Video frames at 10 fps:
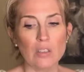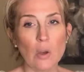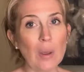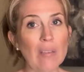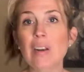
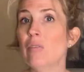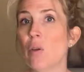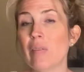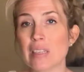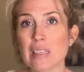so even if
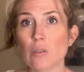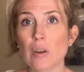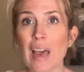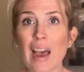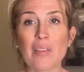you have a
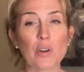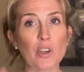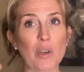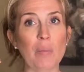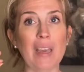single cat, there
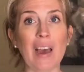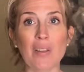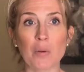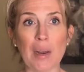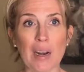could be
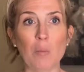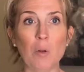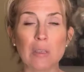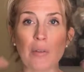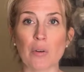other
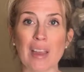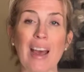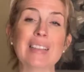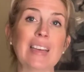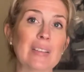animals, other
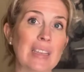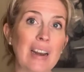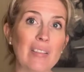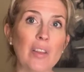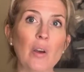cats
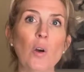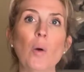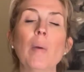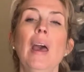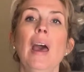outside of the
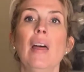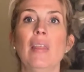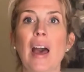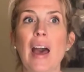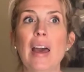home
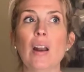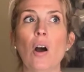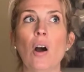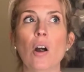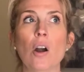that
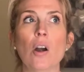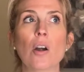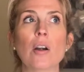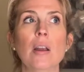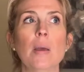
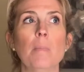are